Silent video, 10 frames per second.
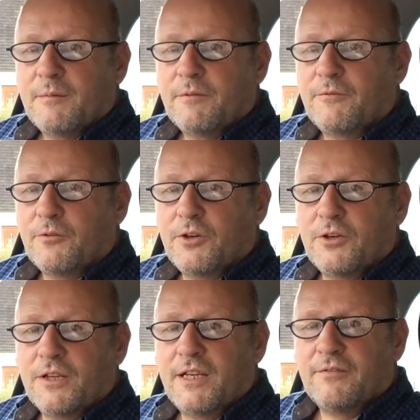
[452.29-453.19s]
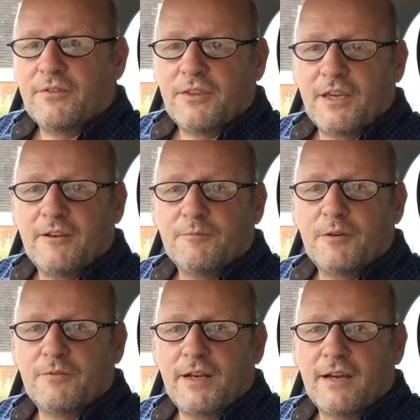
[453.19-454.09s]
before you can even think of
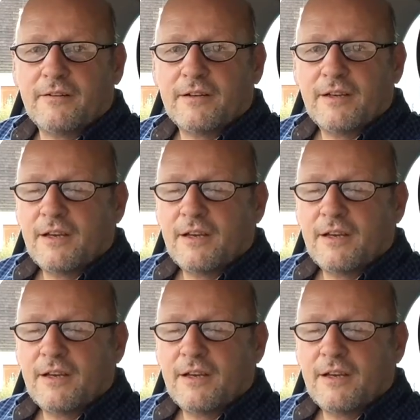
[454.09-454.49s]
moving out.